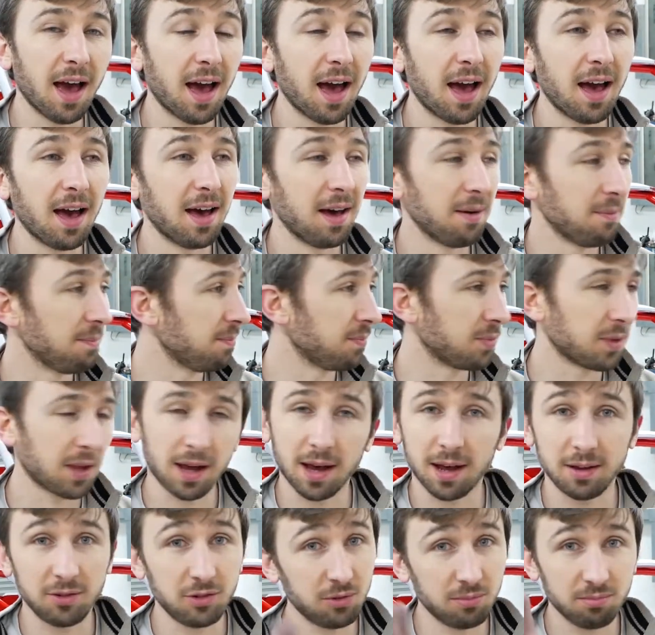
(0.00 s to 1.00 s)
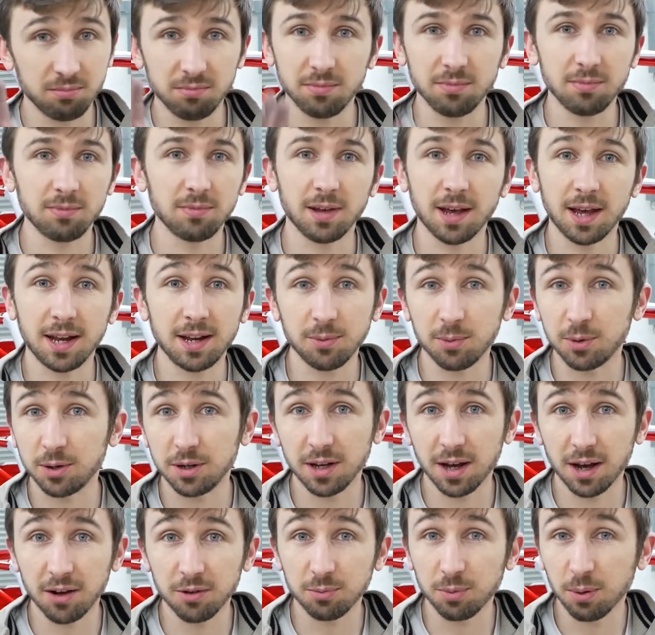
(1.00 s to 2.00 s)
And
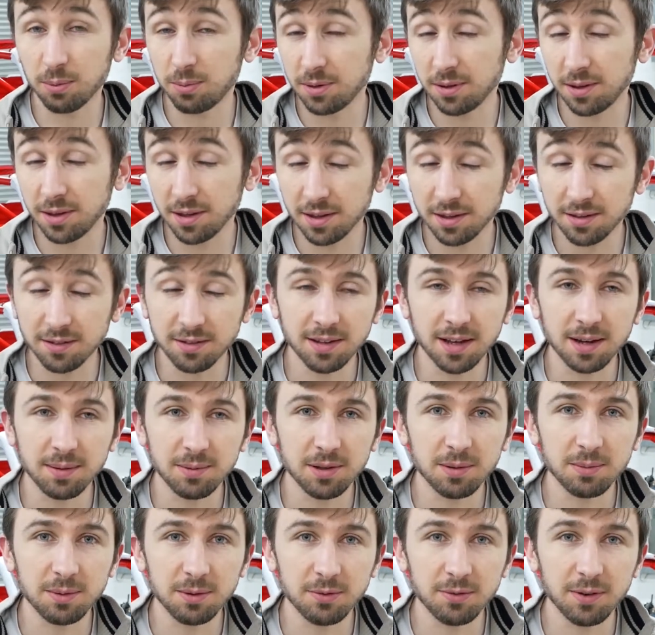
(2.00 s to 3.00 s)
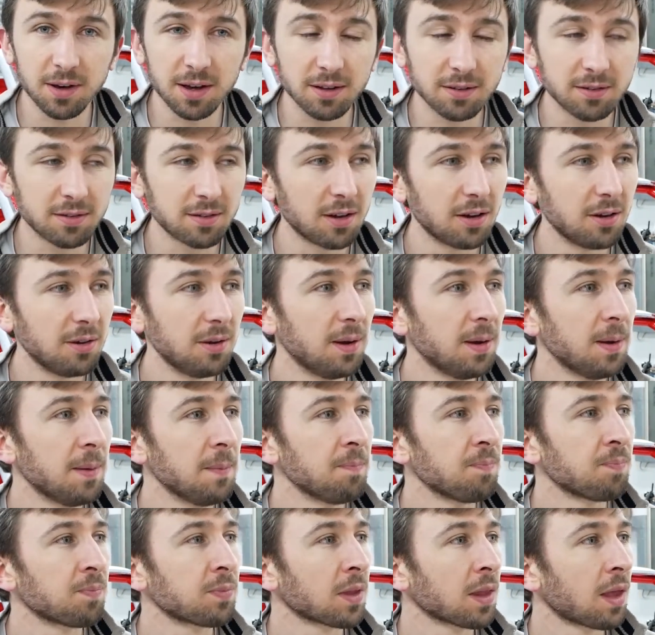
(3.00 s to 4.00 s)
anybody else probably the same, to be fair. So
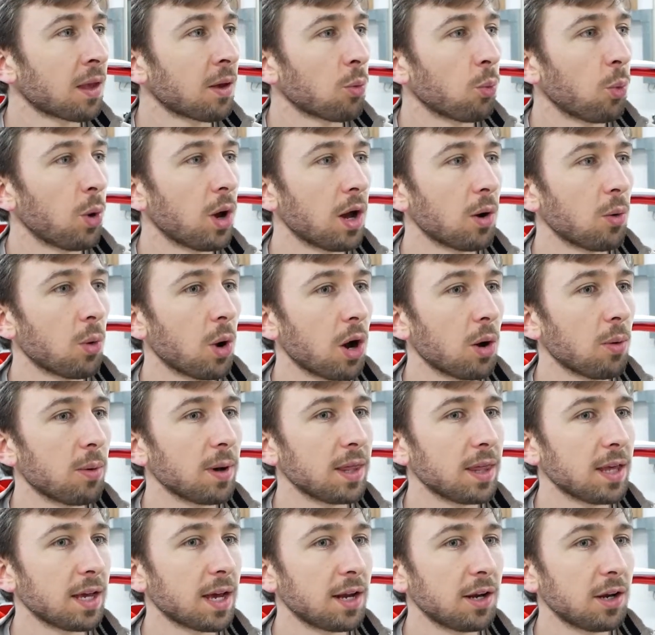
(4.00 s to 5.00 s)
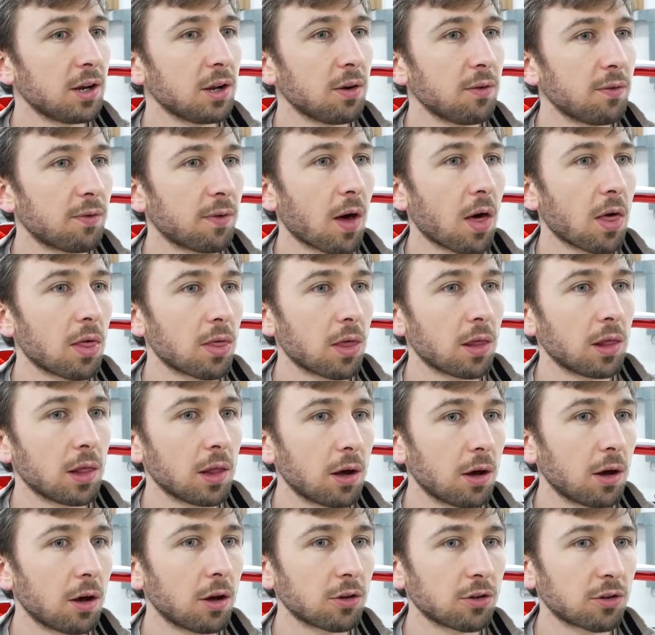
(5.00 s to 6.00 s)
where were we at the end of the
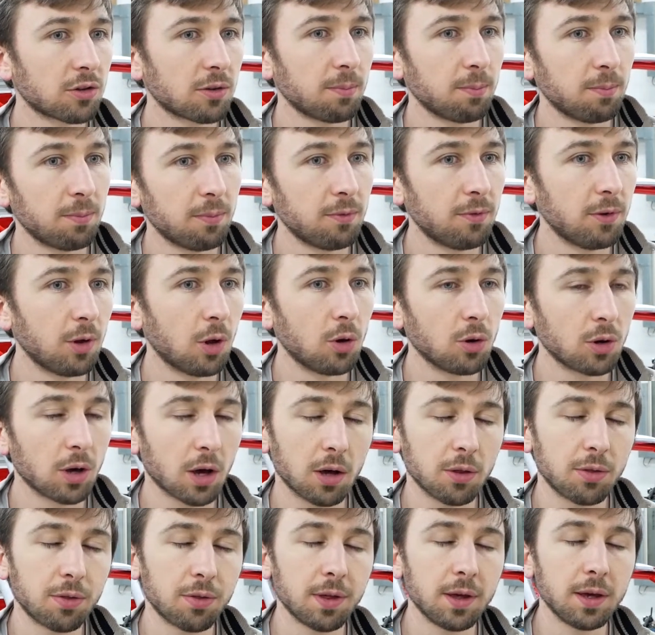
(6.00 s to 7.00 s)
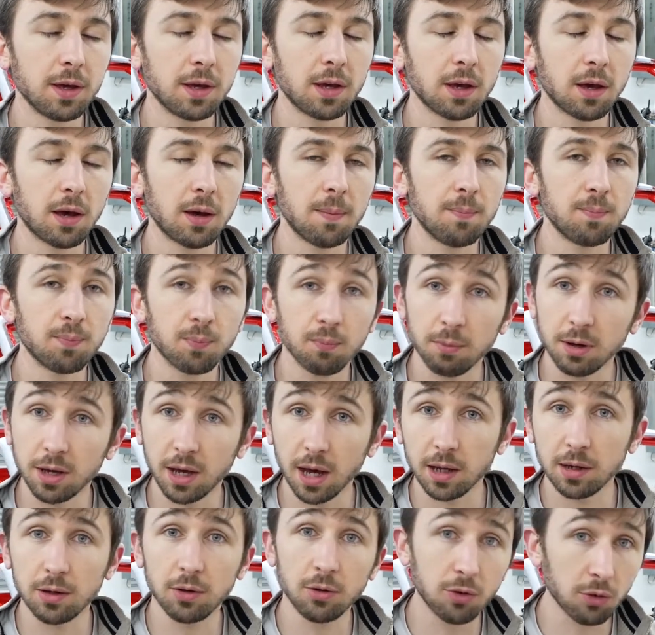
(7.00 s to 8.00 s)
last vlog? I think
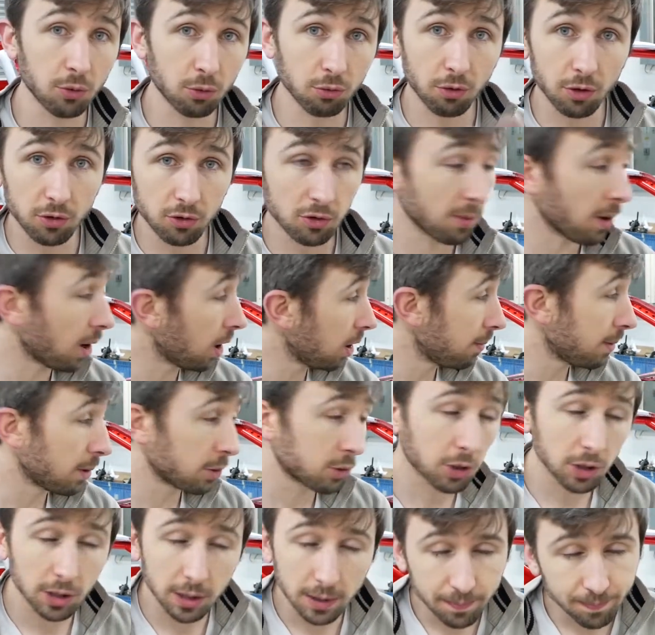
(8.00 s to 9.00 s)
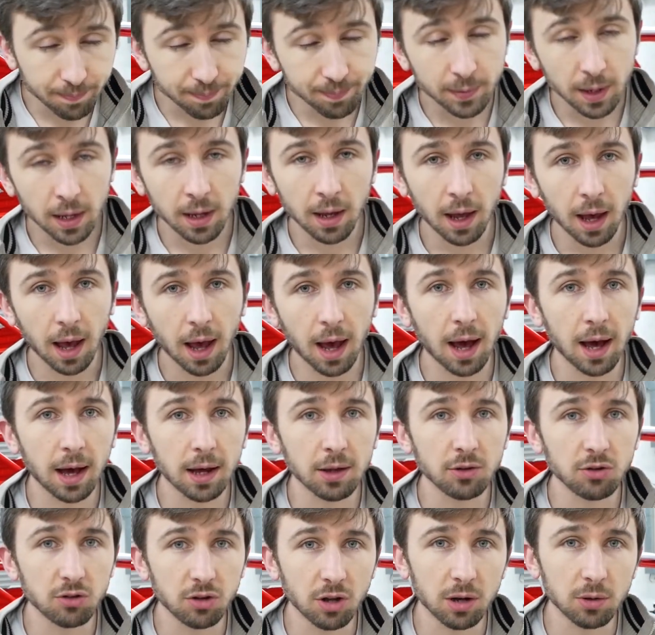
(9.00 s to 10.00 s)
Mikhail had thrown some high build on it,
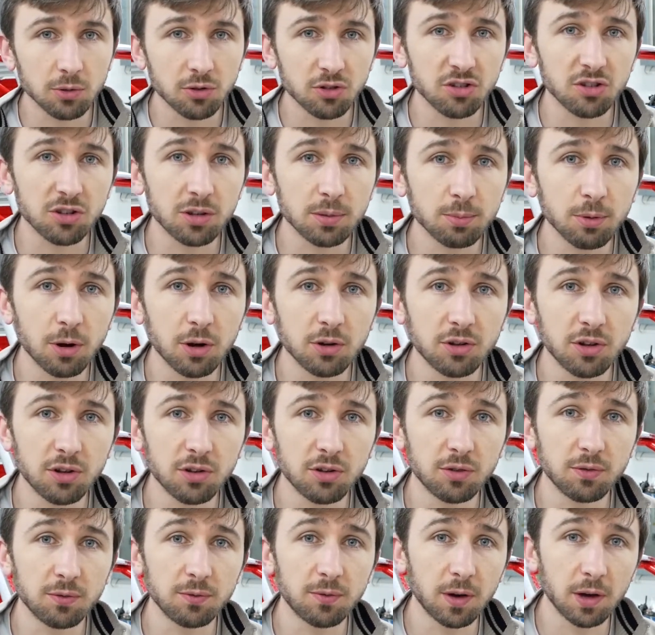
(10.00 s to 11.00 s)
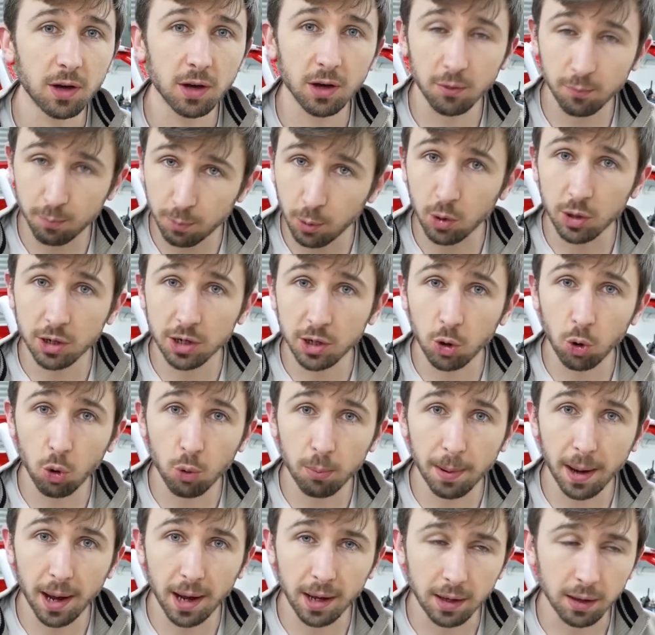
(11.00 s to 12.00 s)
and I was just in the process of blocking it all
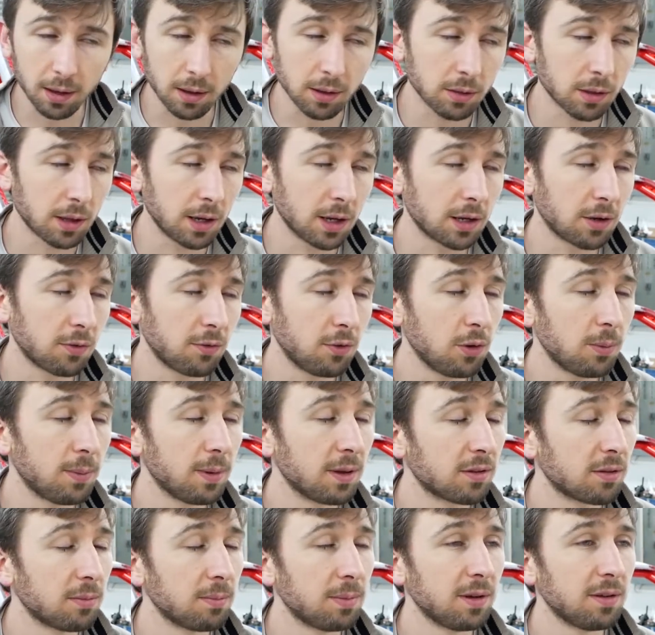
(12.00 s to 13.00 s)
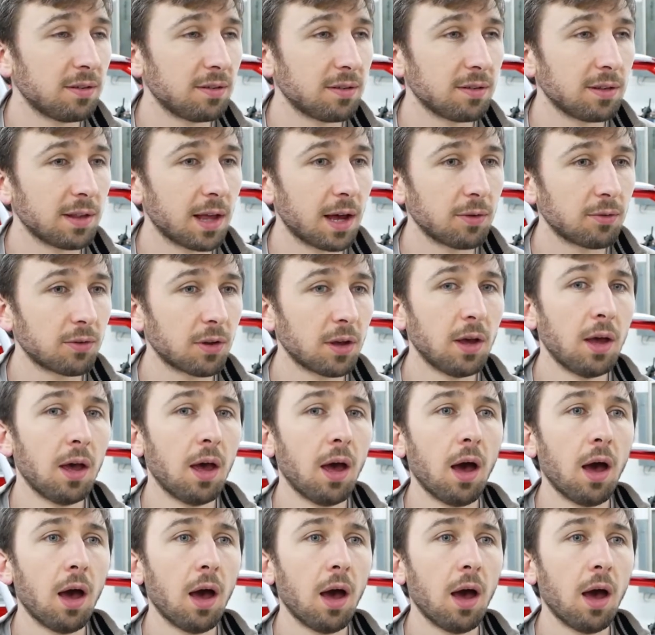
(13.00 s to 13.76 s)
back. I think I had a few bits and pieces left.